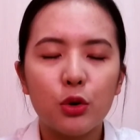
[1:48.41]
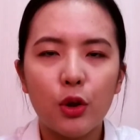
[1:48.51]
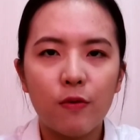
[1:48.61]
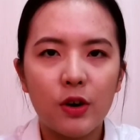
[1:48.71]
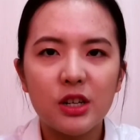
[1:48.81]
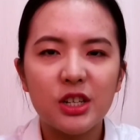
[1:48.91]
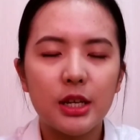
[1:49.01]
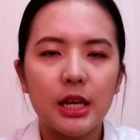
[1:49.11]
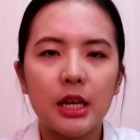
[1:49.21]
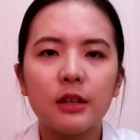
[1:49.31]

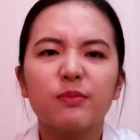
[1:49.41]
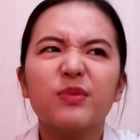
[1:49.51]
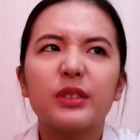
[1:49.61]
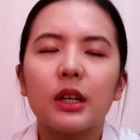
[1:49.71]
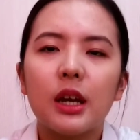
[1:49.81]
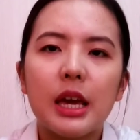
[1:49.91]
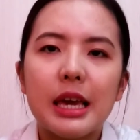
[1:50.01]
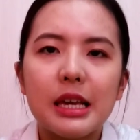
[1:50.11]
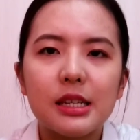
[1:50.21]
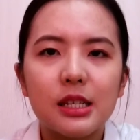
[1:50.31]
University
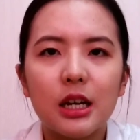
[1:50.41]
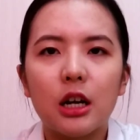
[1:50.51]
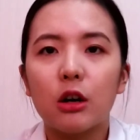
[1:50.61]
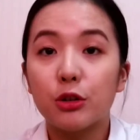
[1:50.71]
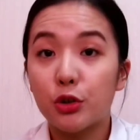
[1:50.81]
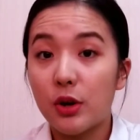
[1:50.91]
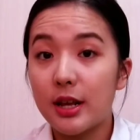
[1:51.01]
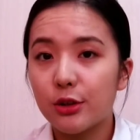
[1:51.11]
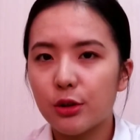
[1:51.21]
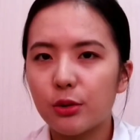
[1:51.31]
is an
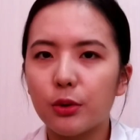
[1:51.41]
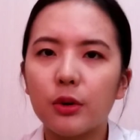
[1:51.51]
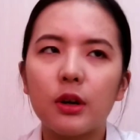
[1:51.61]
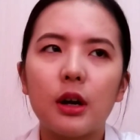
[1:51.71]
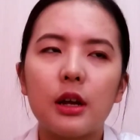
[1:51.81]
Australian school,